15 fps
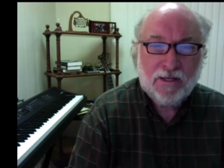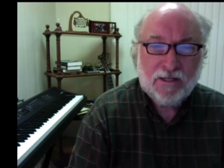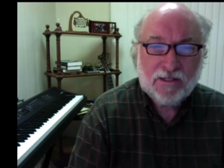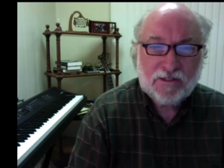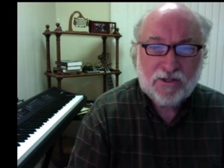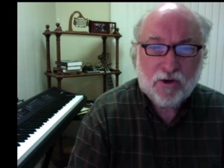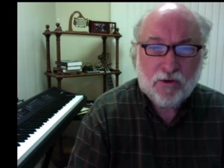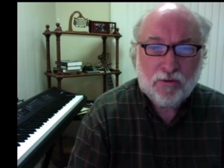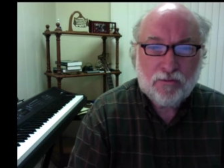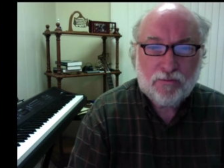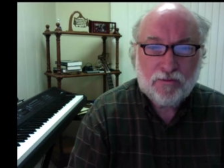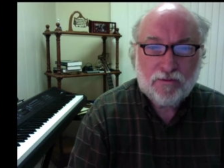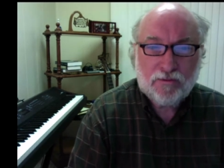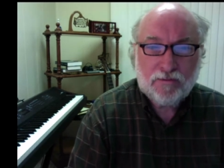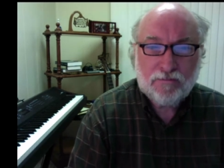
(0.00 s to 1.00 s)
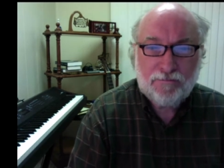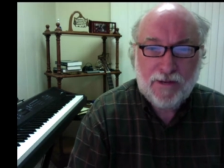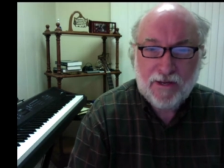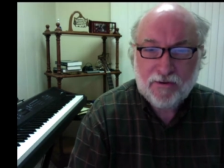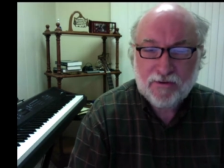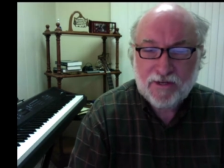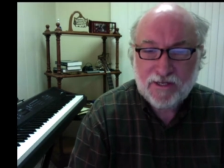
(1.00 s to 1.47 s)
So
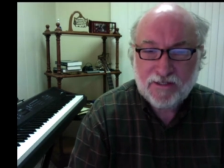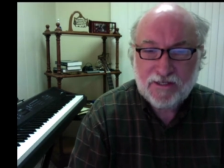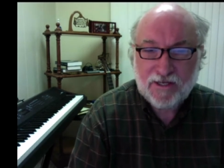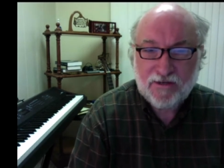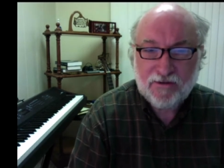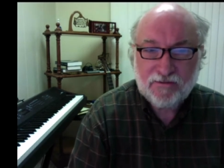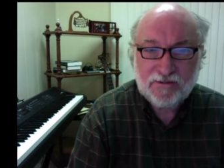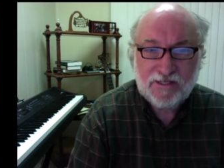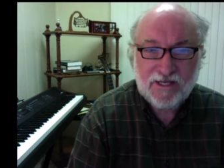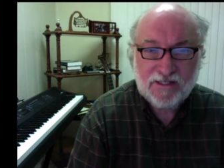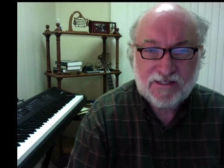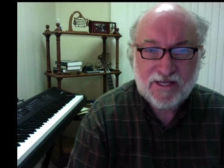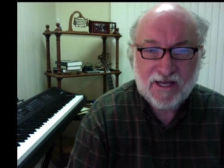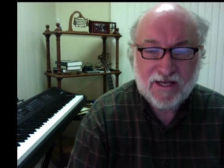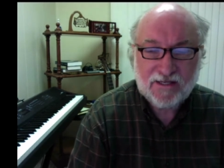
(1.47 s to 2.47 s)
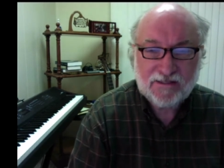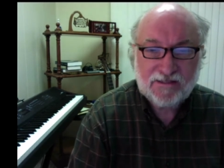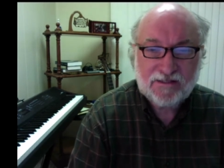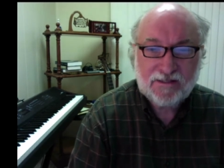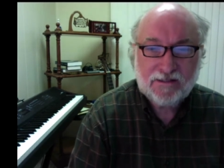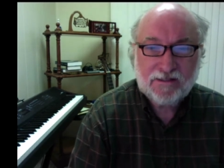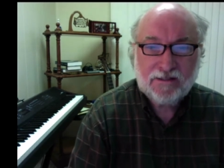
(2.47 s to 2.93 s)
Peter continues, he
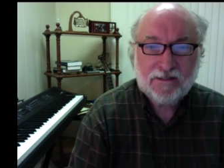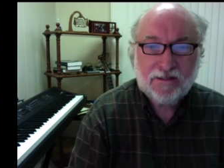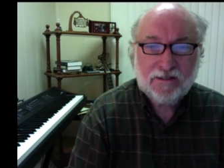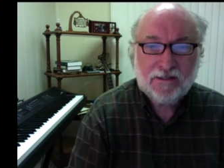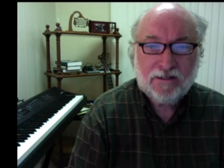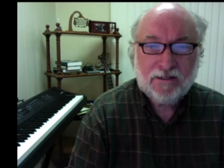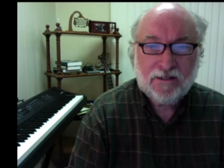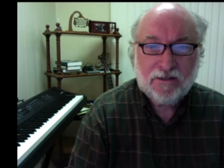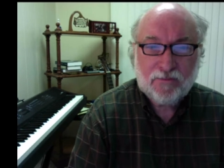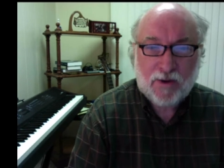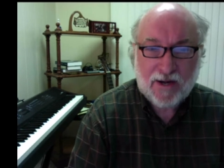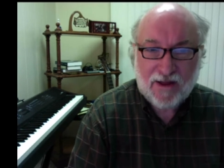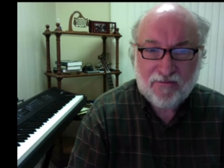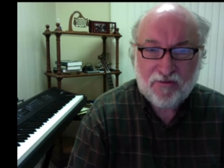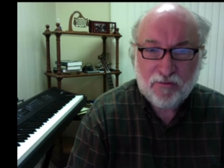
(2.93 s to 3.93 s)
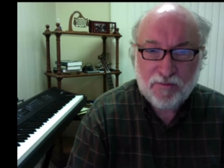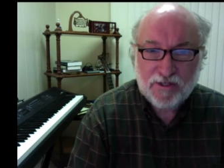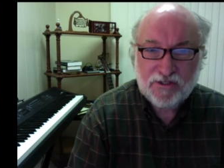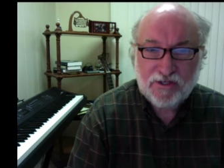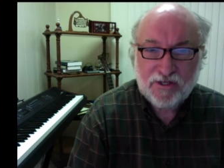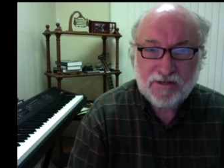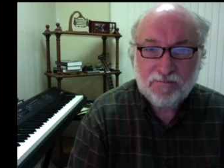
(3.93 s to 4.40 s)
says, right after
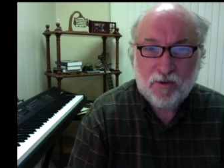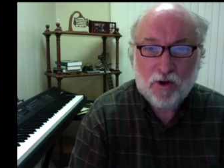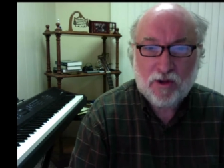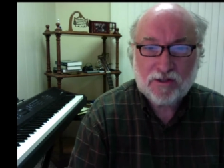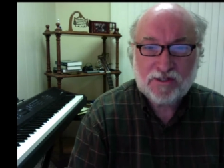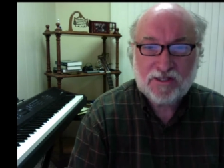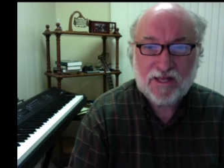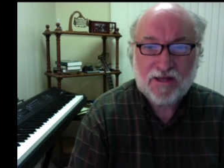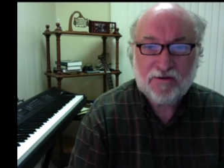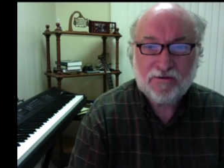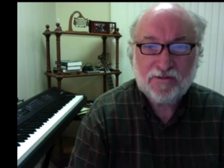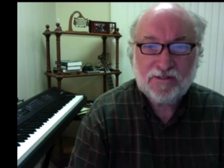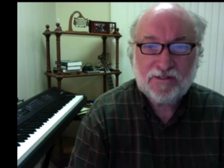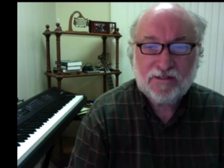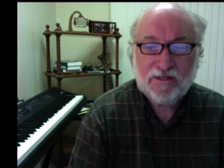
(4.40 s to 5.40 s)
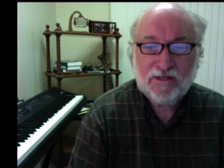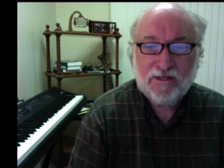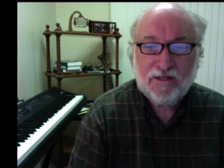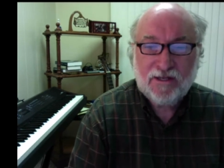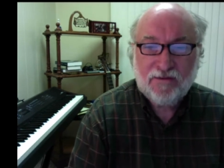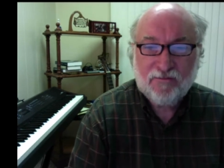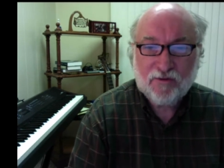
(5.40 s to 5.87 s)
mentioning Paul's letters,
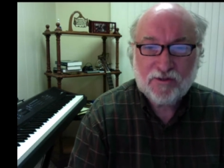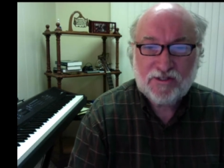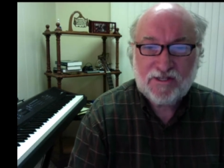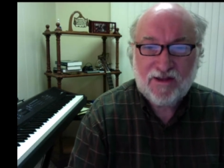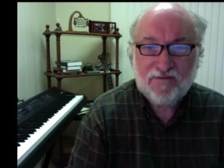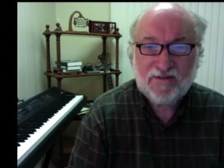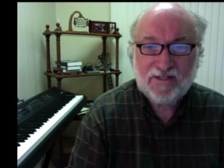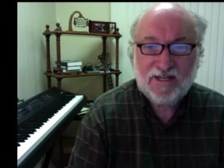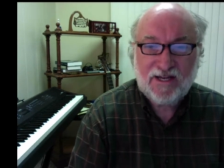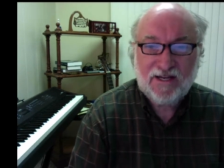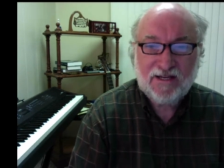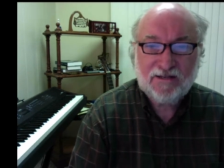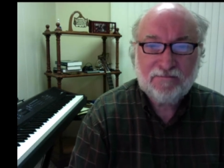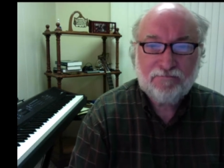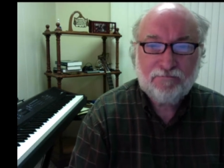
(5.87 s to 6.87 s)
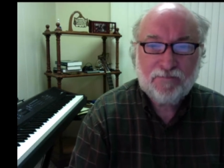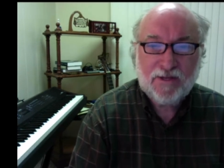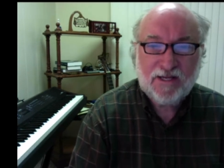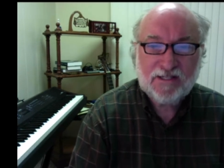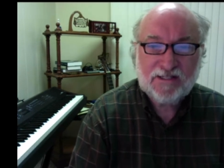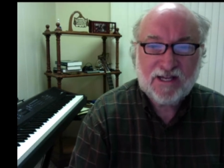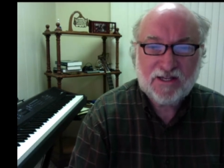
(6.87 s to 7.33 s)
verse 17,
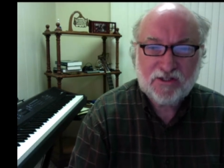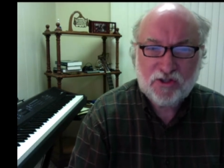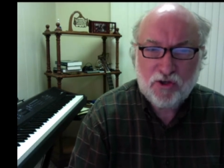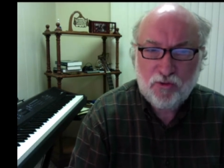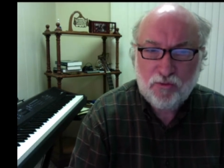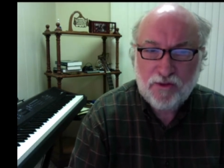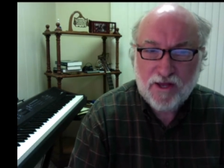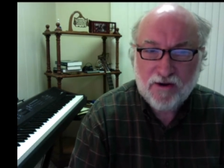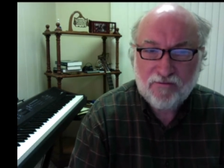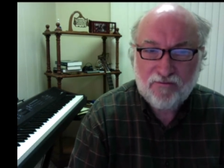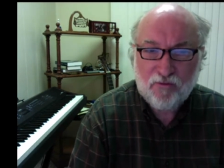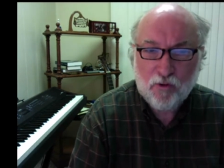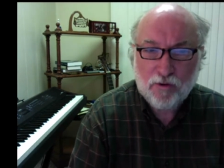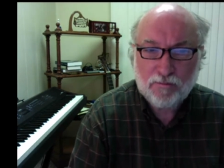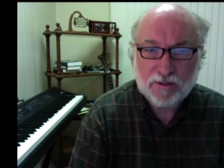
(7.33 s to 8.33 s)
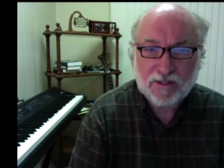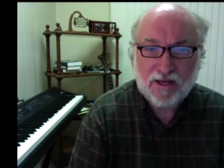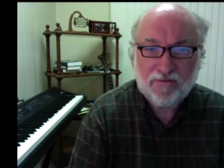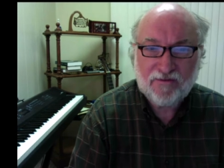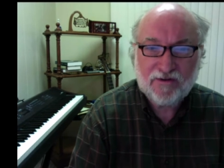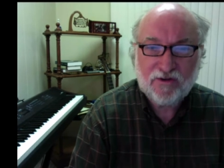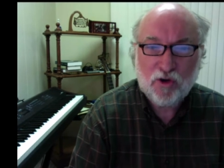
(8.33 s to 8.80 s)
he says, You therefore,
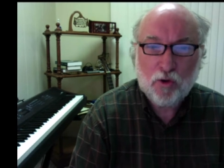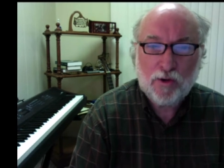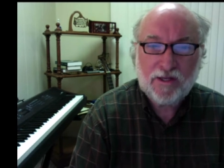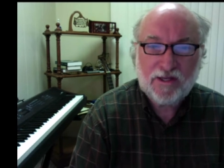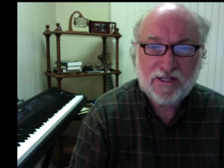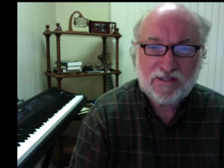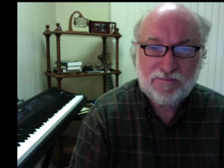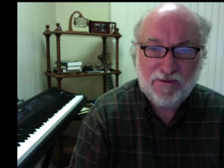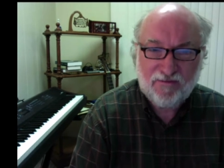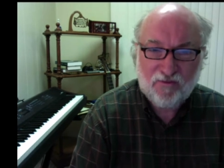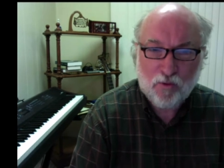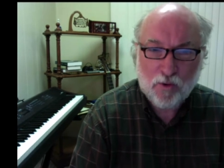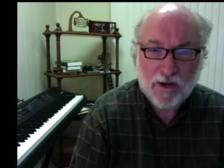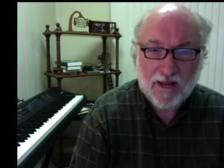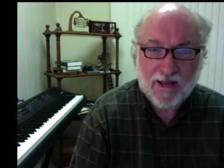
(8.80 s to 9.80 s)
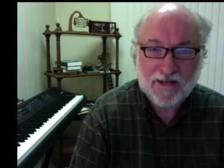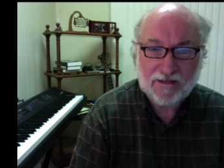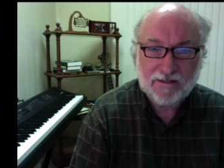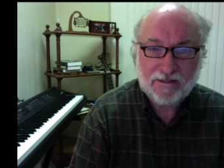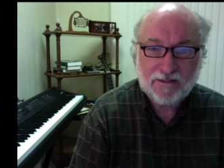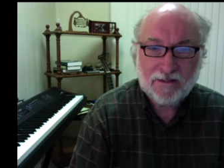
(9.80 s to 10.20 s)
beloved, knowing this beforehand,